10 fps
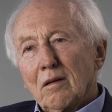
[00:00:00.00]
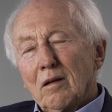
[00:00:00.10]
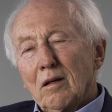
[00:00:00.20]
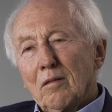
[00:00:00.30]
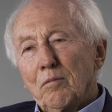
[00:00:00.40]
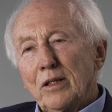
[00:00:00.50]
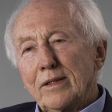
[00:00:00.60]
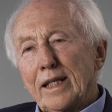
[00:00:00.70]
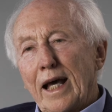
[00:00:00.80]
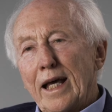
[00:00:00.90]
Uh,
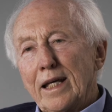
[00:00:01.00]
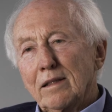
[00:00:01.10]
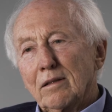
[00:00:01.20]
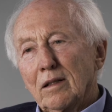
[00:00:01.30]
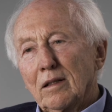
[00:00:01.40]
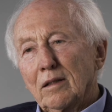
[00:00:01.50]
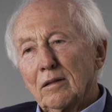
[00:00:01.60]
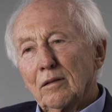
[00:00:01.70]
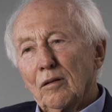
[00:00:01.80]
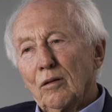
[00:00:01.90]
beside
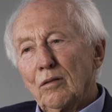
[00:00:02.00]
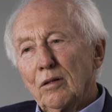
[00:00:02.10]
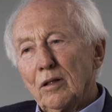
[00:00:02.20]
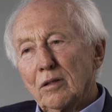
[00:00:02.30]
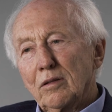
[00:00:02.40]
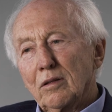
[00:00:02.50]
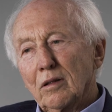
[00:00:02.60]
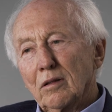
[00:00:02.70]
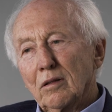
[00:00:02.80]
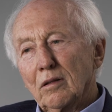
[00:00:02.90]
uh, all this
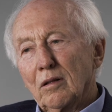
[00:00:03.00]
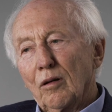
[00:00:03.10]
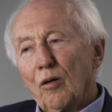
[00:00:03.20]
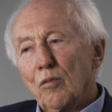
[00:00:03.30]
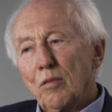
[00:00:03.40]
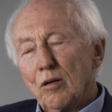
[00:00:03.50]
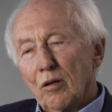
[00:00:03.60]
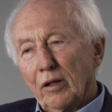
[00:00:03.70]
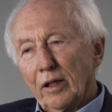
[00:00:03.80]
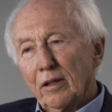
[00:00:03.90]
uh, global
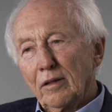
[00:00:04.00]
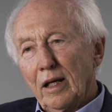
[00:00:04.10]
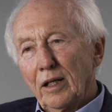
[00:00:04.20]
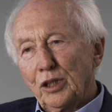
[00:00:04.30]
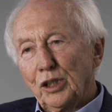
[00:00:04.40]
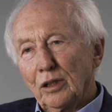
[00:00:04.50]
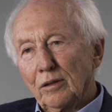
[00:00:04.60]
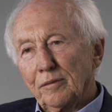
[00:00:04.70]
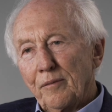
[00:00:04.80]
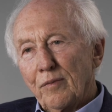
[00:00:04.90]

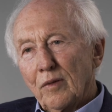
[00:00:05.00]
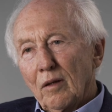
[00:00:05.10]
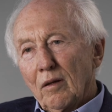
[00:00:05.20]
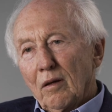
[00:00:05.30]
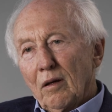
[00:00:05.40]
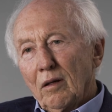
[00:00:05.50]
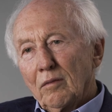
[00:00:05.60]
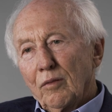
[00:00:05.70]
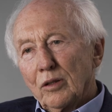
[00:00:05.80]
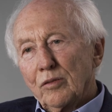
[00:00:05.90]
orientation,
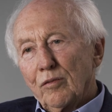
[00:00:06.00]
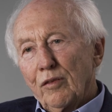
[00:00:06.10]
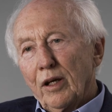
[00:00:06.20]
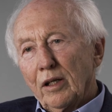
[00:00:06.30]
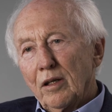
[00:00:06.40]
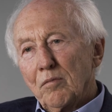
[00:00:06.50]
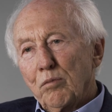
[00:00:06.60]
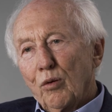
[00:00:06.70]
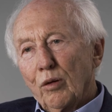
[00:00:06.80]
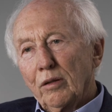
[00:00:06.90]
it was very
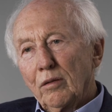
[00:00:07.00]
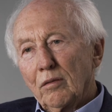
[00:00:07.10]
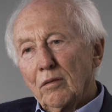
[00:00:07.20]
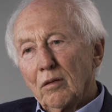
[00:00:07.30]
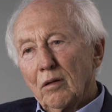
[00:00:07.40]
important